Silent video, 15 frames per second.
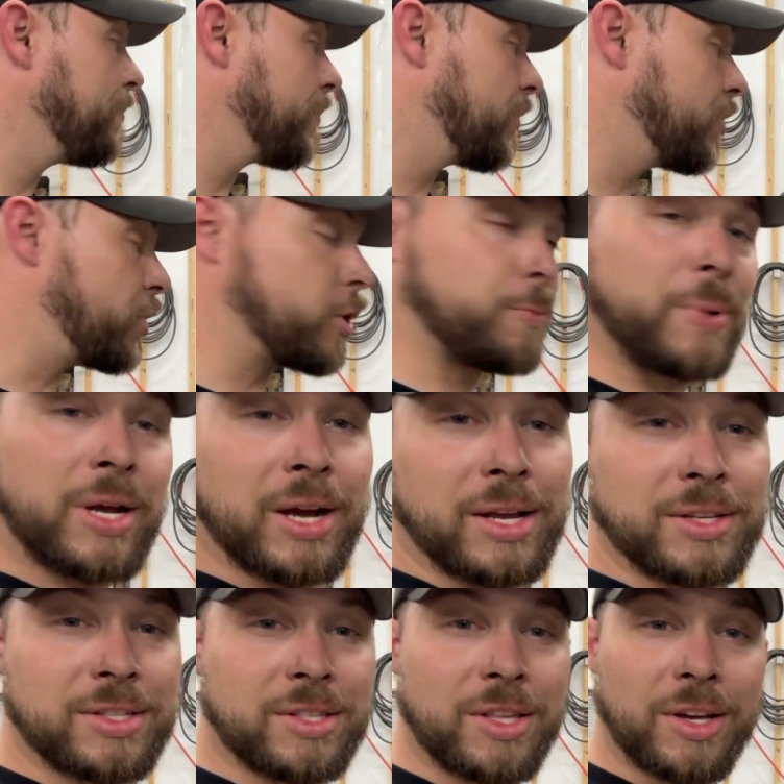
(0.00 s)
Just
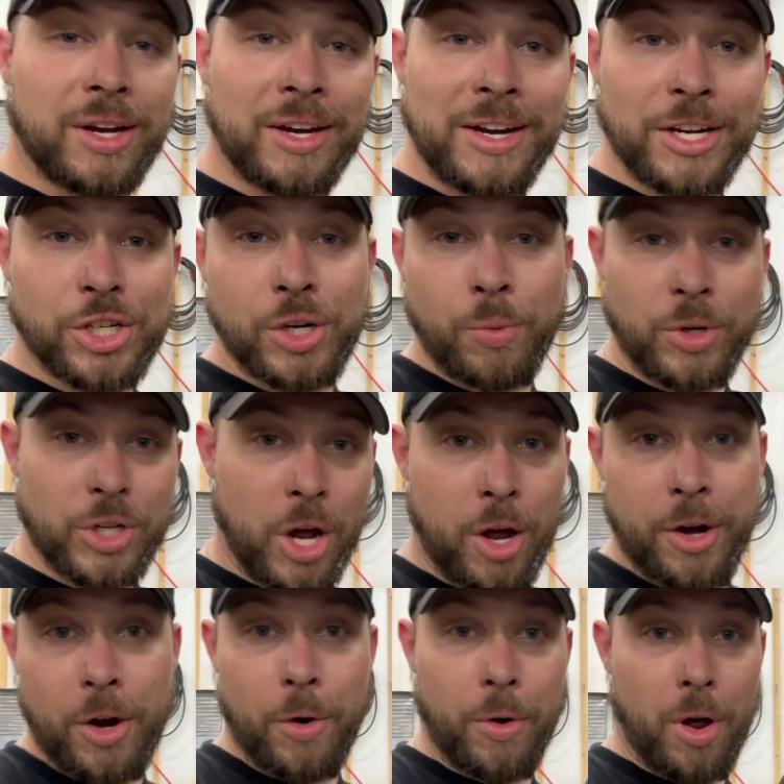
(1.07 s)
because the condition was
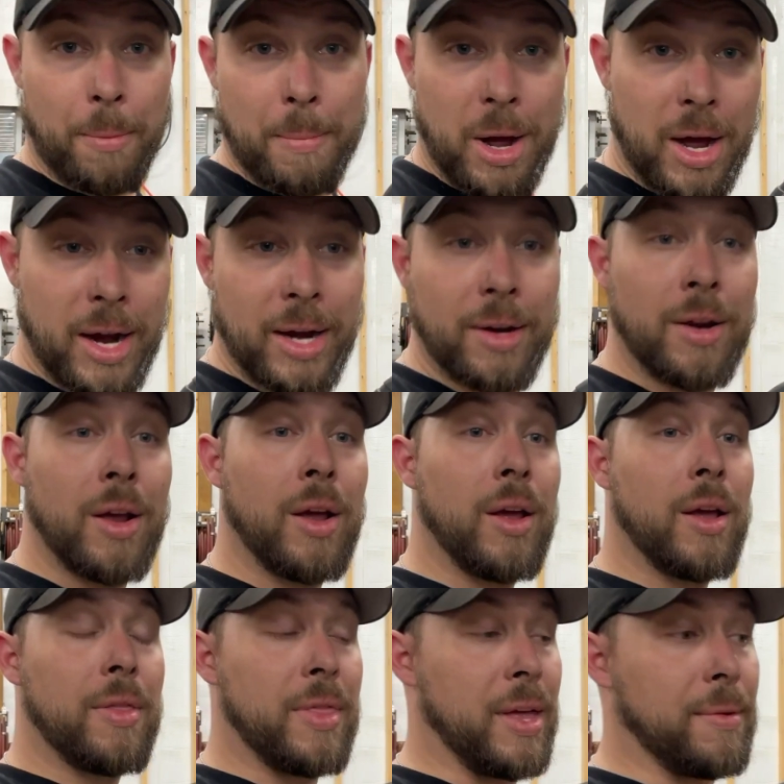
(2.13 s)
unknown on mine,
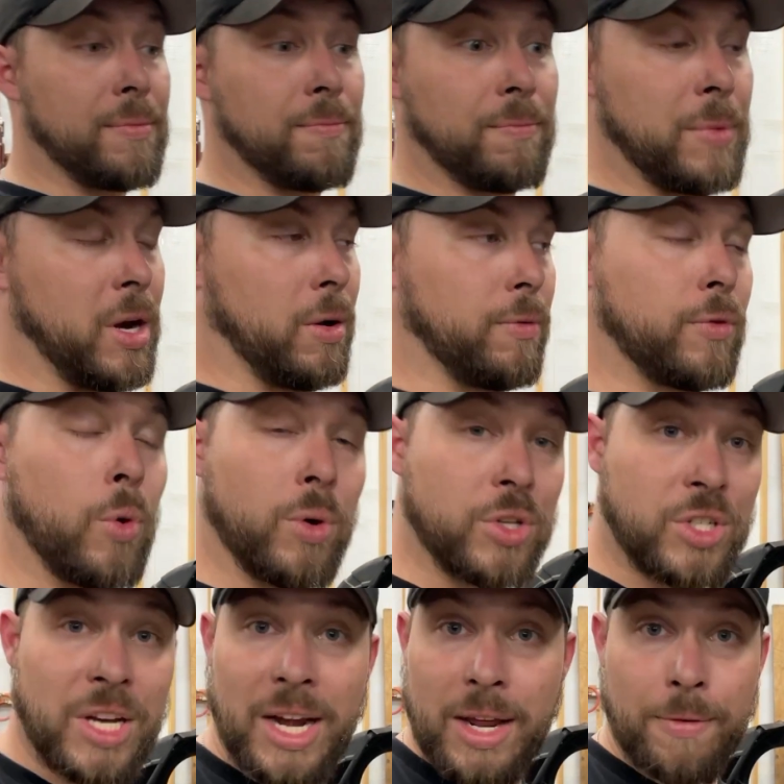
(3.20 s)
that, you know, of course,
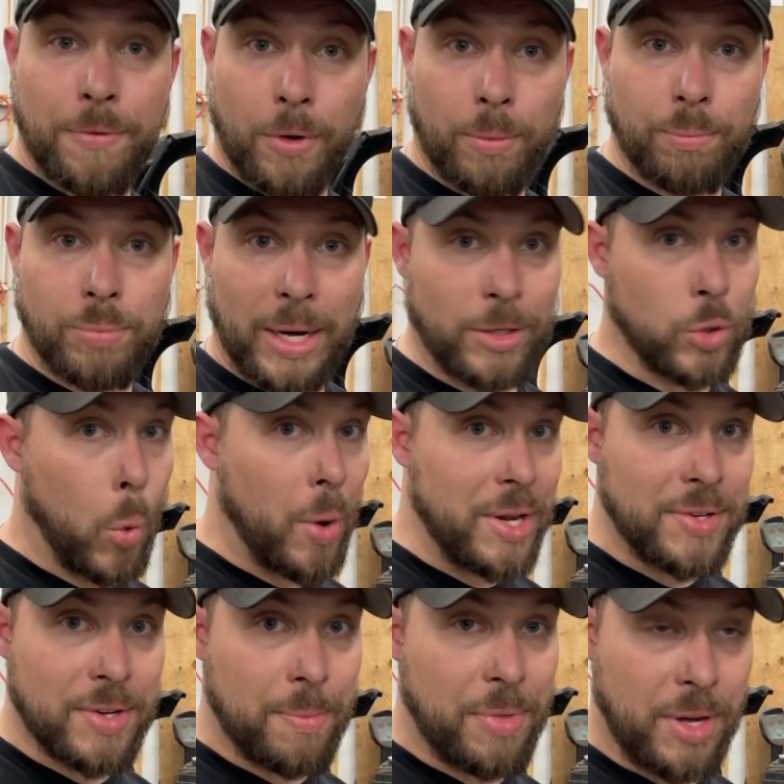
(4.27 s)
sitting for like 20
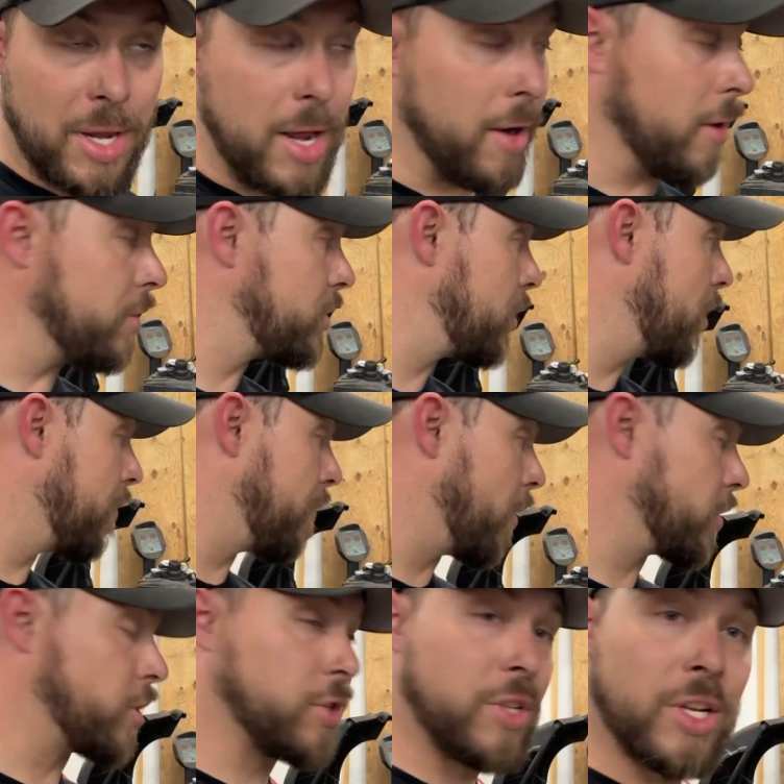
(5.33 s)
something years
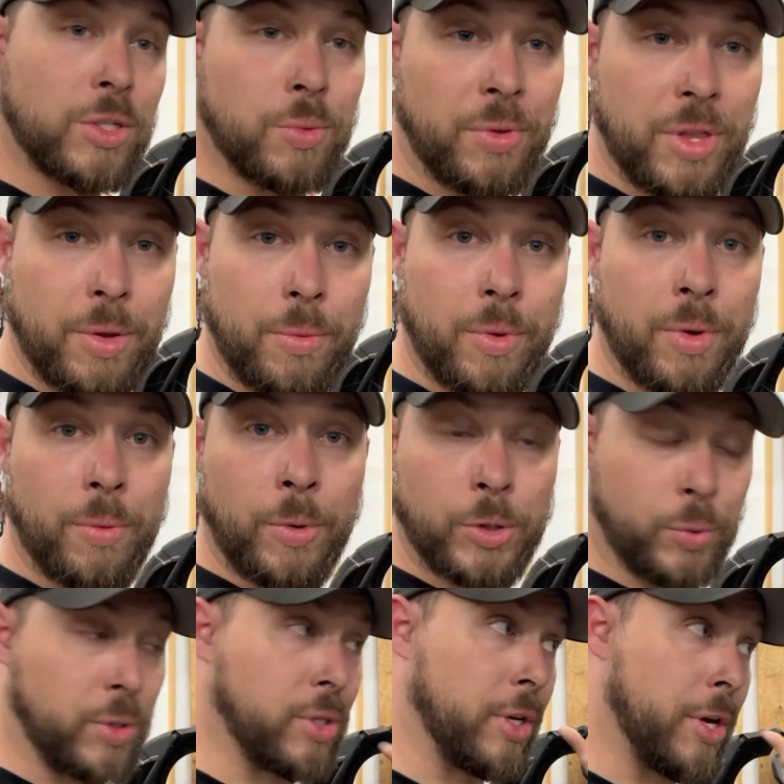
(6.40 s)
versus this one, which
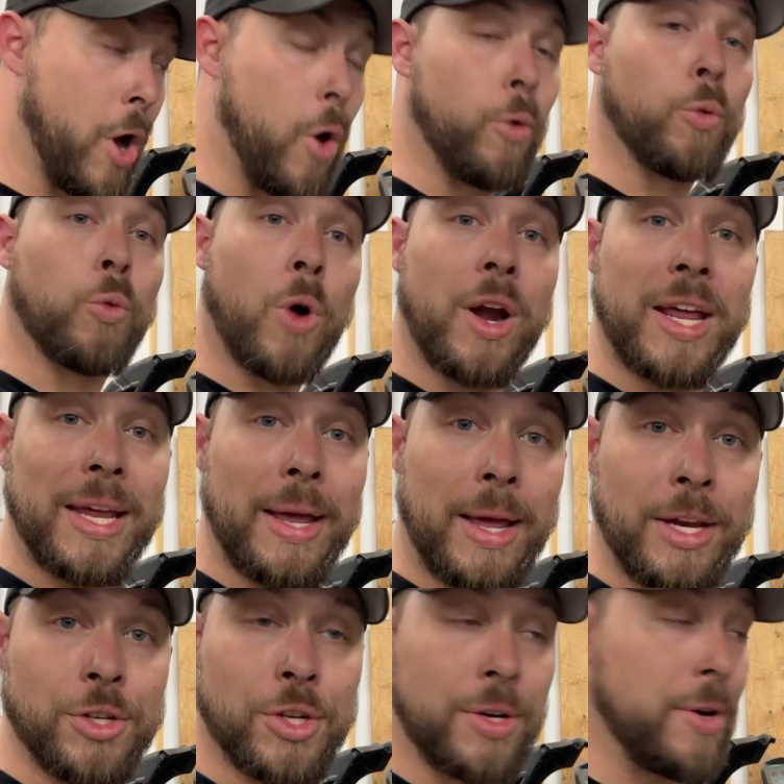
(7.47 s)
was a known running
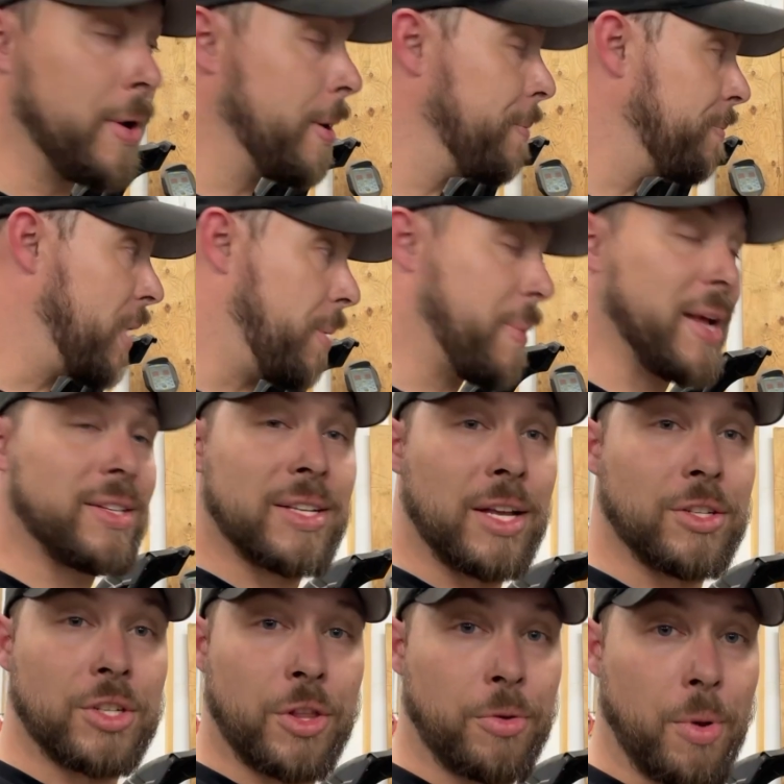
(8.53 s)
engine, it made
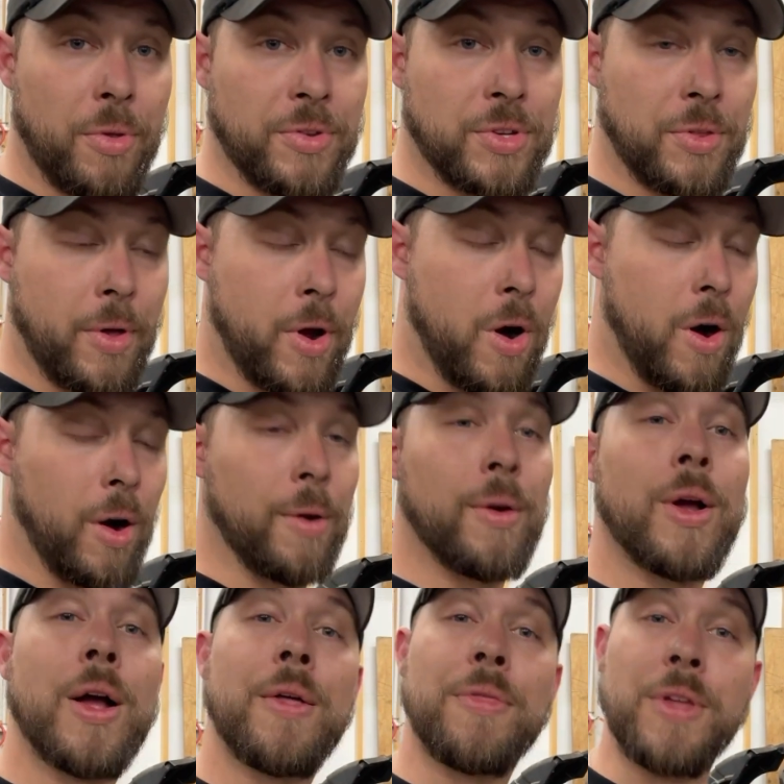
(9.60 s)
sense to throw this in the car.
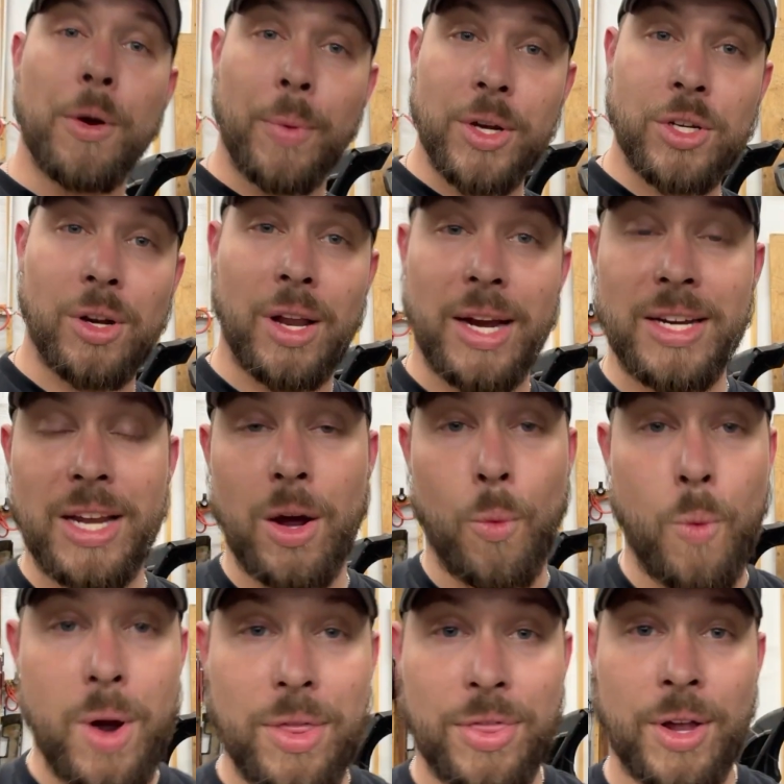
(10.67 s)
The original idea
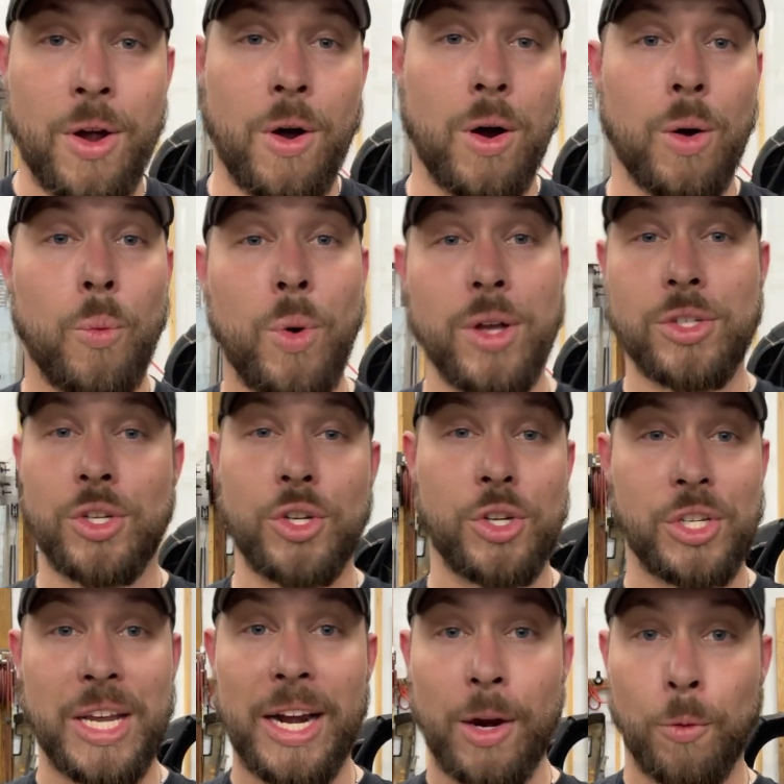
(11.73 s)
with the car was to
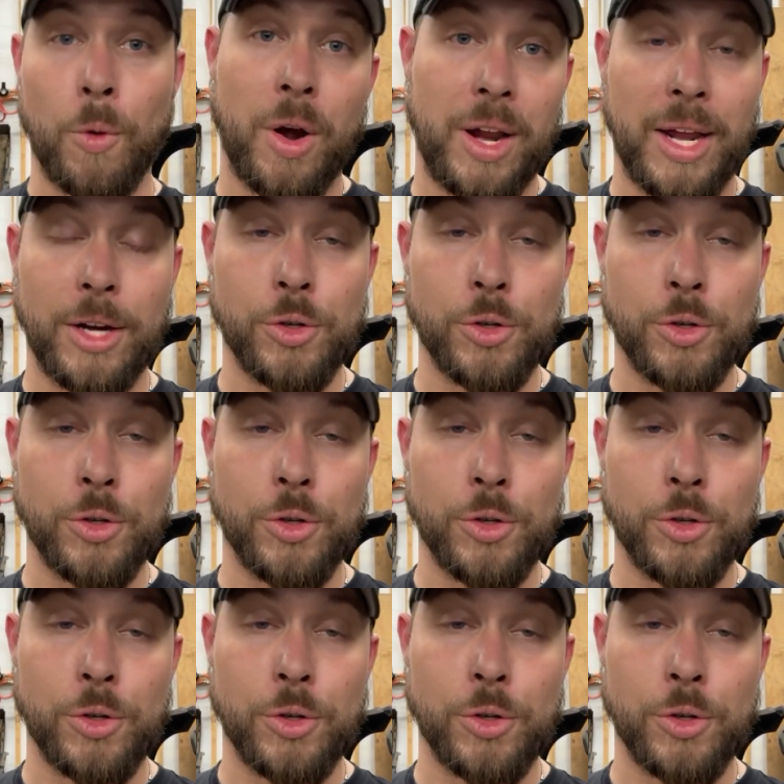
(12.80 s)
just get it running and